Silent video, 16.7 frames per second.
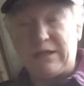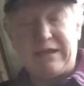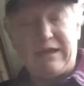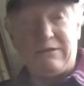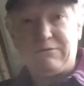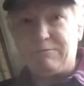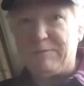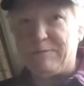
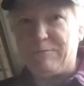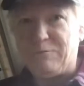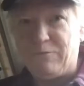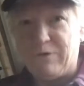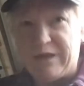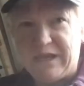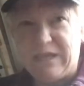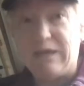can't remember
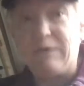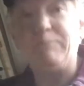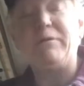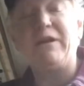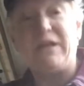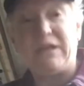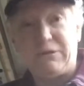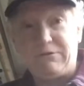what hit,
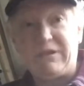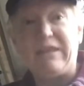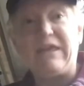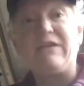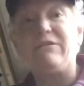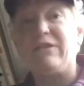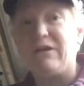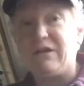but anyway,
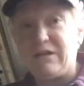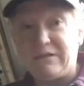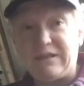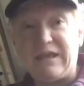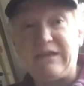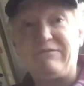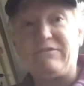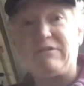
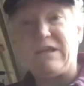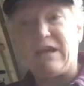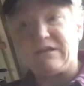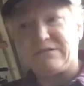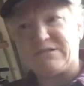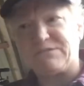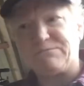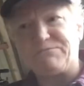they've
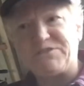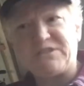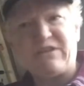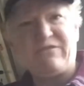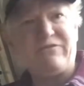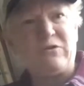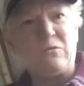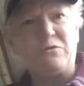got some
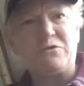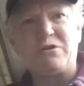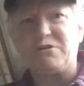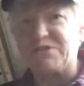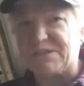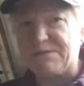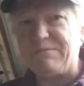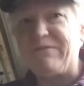stuff going
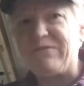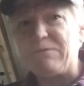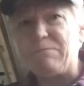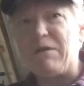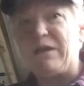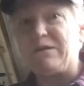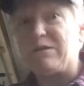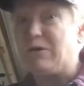on. Some of you
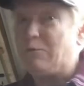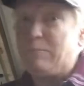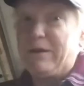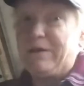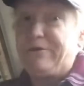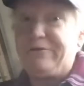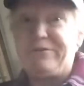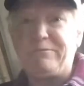might know
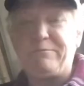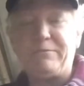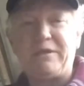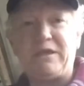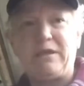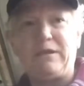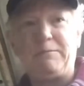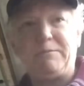better than
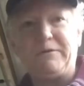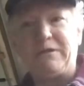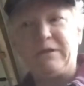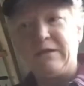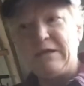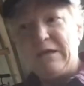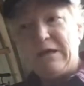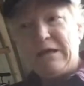me, but
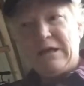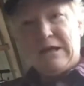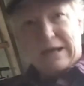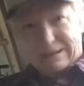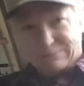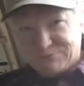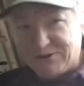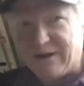
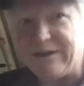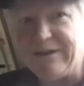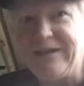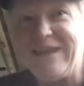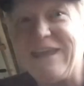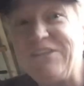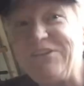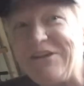I'm trying
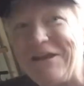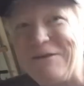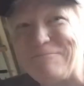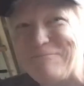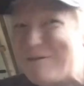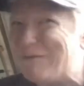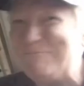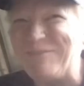to catch
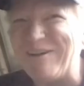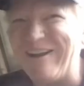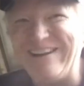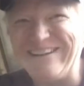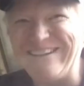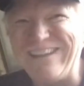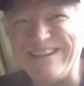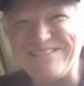up. I'm
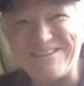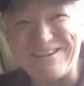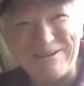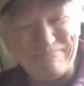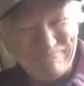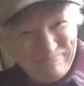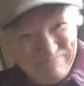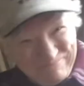trying to catch
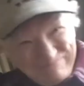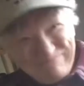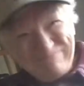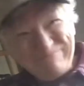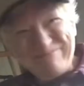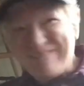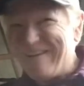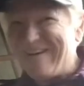up.
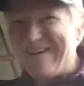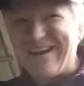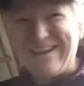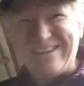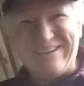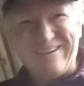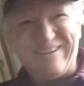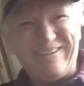All
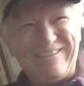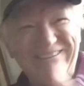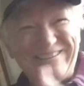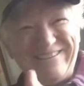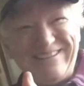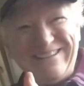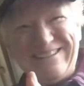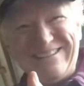right, y'all.
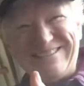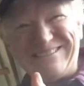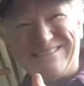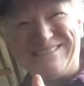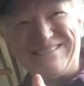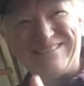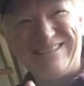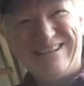
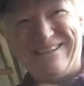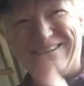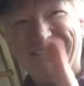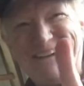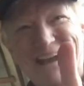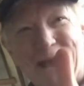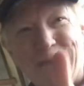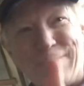See you
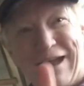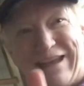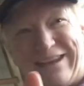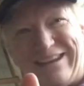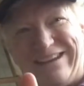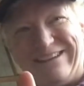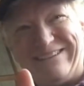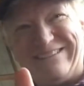later. I'm
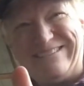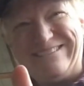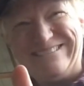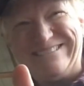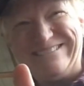out of here.